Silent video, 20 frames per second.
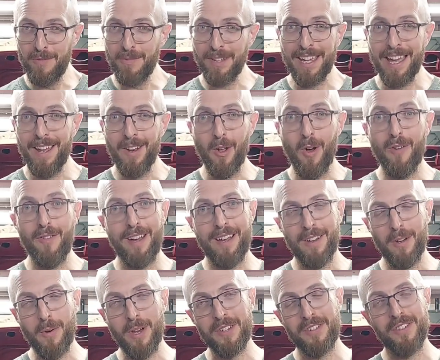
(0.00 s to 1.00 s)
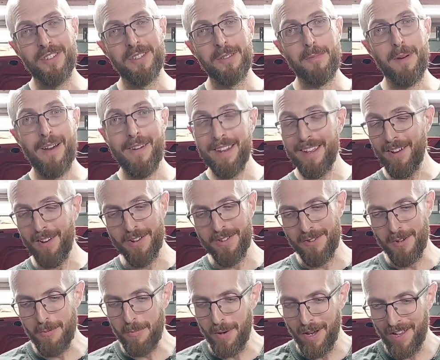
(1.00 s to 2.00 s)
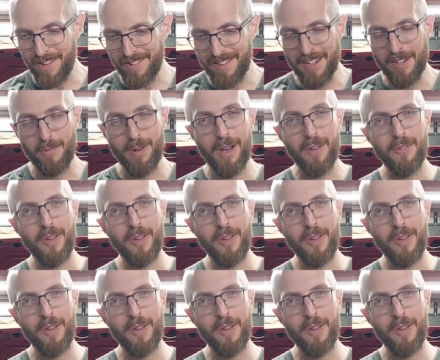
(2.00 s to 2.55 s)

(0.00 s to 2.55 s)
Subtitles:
We get a lot of questions about it. I do personally as well.